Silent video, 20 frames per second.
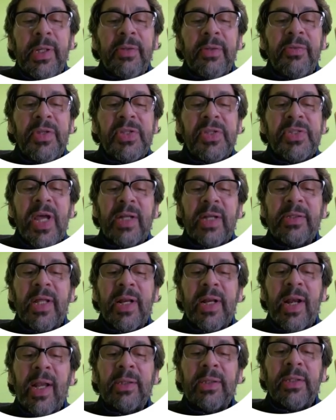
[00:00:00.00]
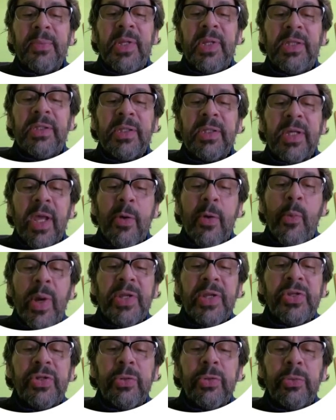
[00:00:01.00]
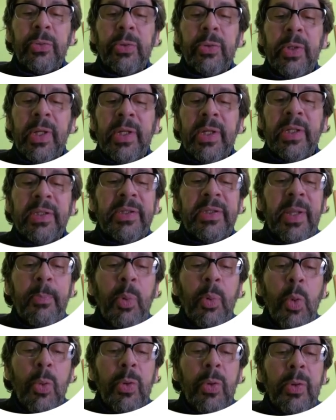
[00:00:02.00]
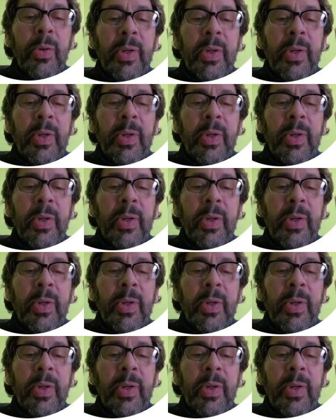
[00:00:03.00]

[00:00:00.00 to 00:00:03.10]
These are the relativistic equations the book